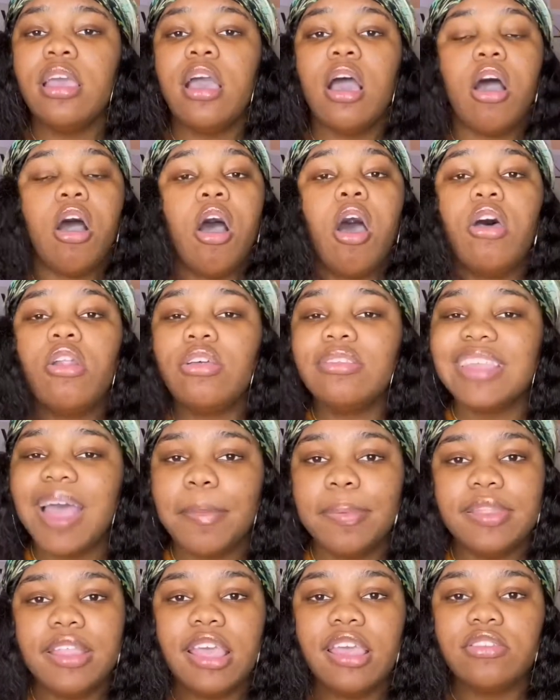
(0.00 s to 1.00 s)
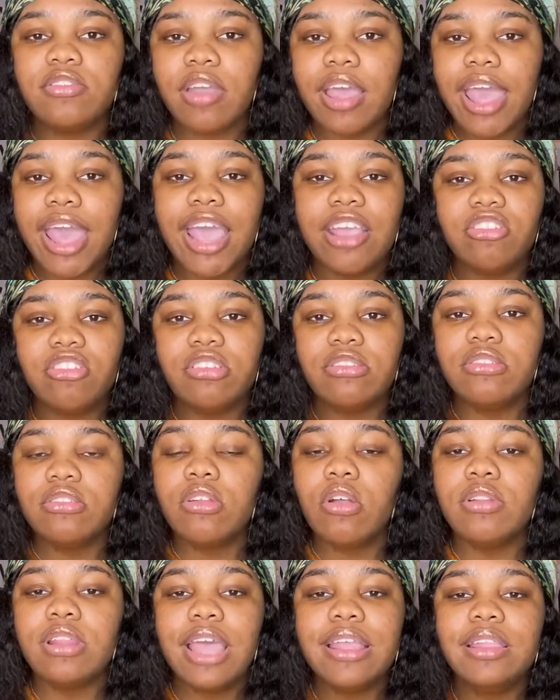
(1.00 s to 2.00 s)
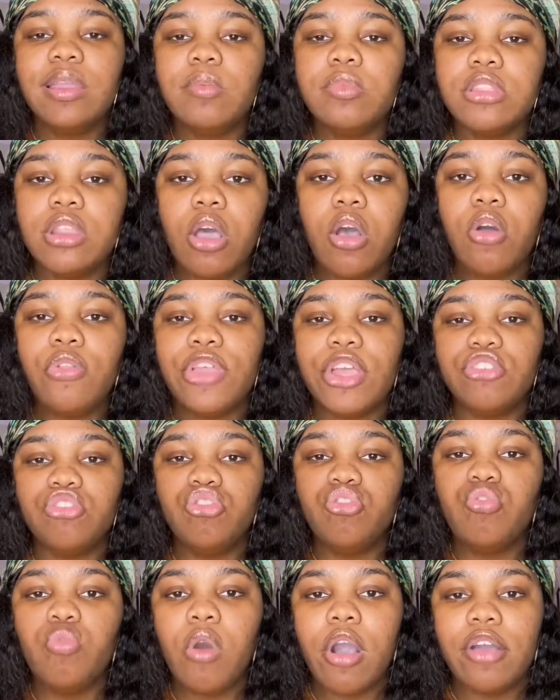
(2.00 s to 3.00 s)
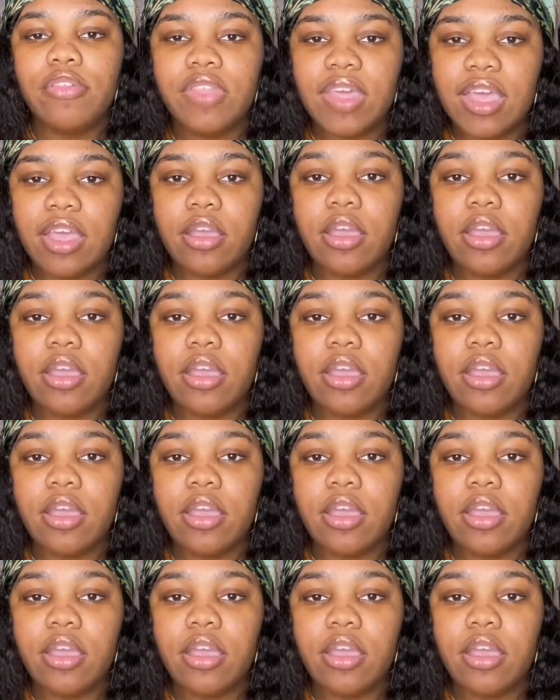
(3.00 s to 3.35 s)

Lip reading: All those type of things are actions. You know, let them know that you are there.